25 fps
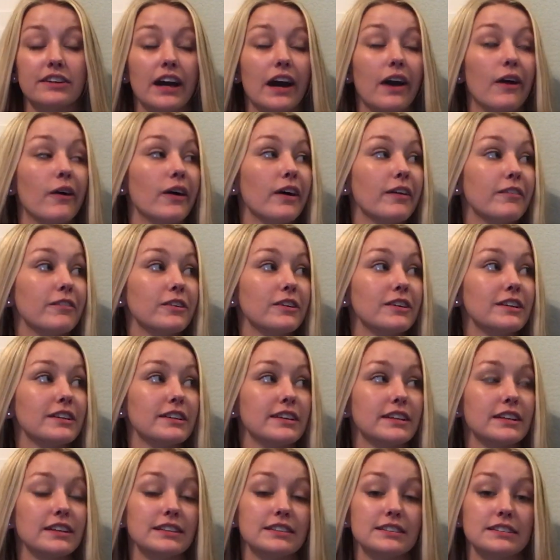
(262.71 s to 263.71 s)
However,
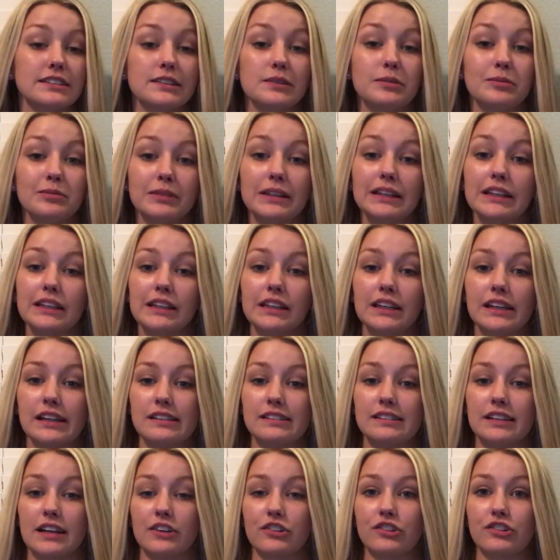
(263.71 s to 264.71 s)
this to me
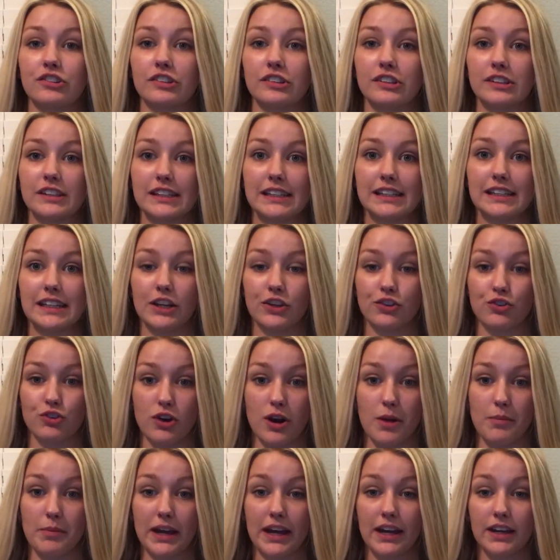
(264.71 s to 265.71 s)
is actually a
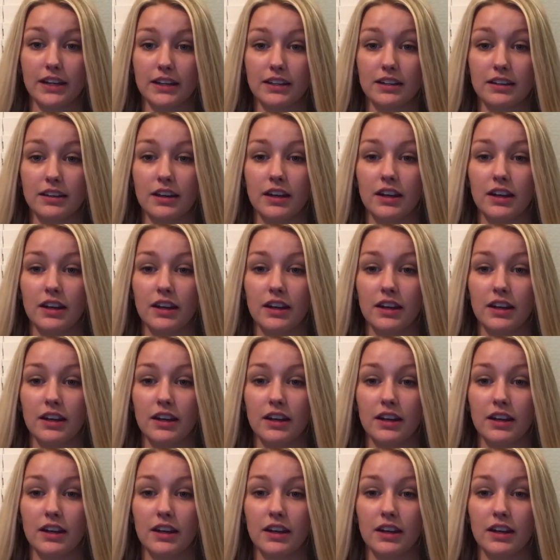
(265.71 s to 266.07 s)
drawback.